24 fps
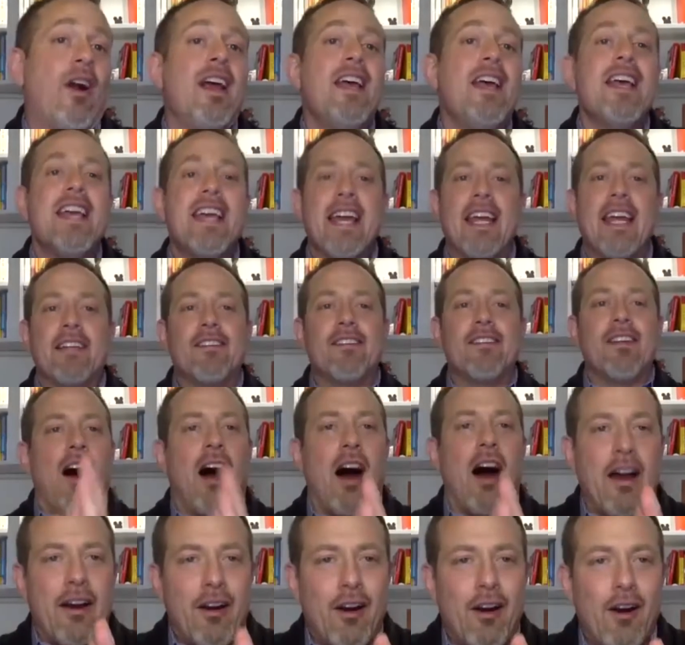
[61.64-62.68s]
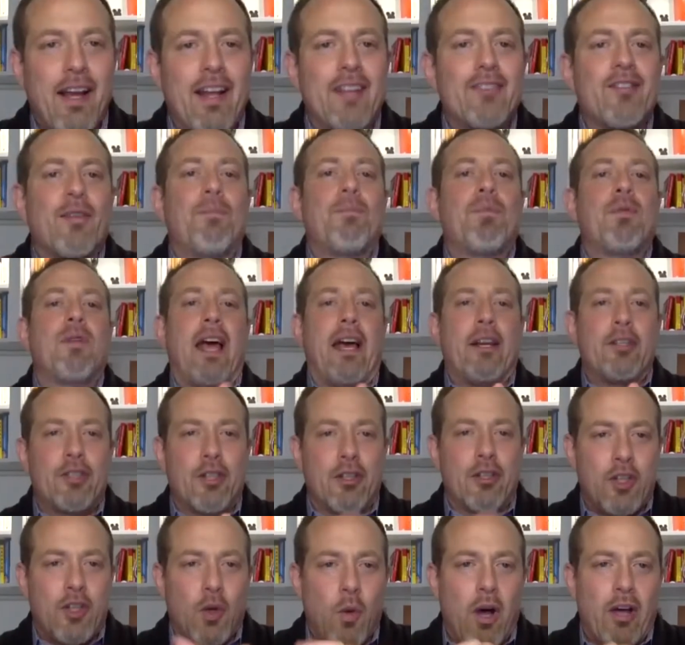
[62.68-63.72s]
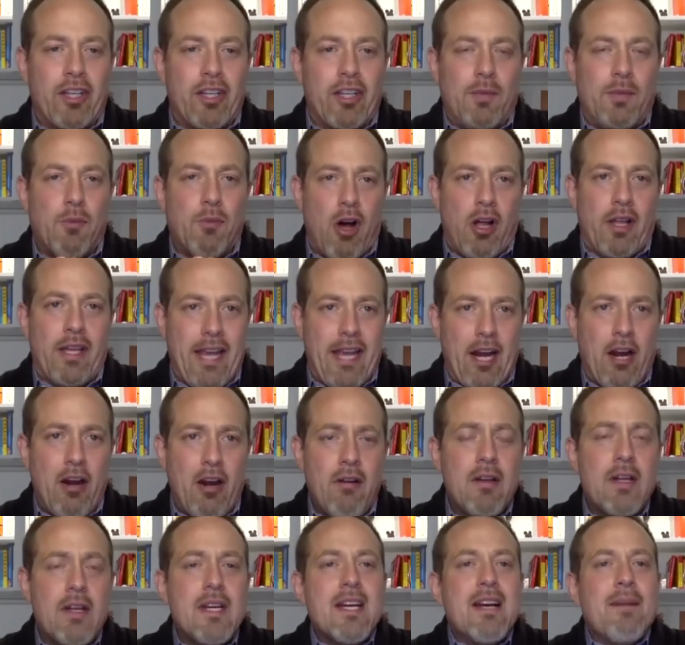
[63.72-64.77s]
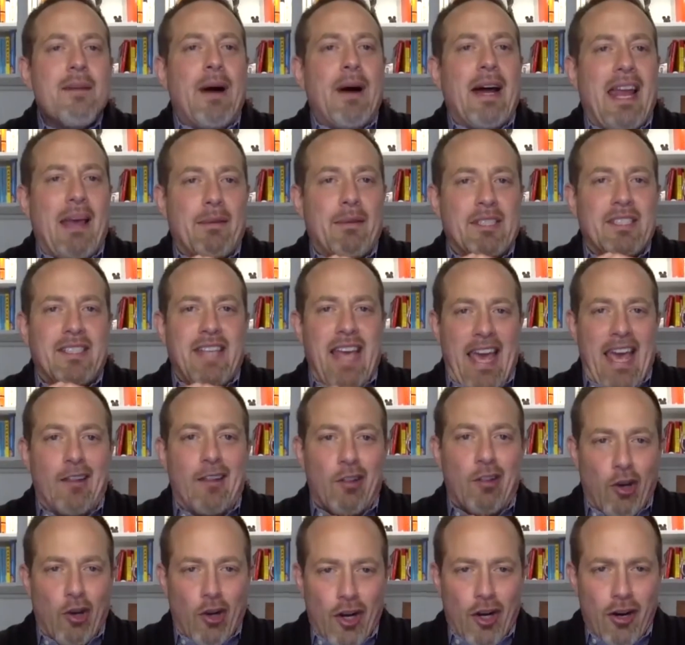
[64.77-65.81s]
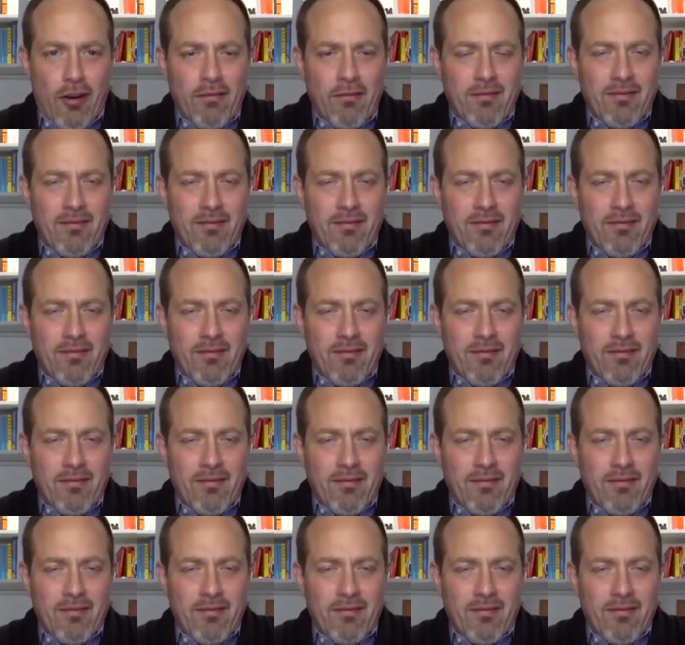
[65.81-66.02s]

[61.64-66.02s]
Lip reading: It is an honor, it is a pleasure to welcome you all here. My name is Dan Lerner.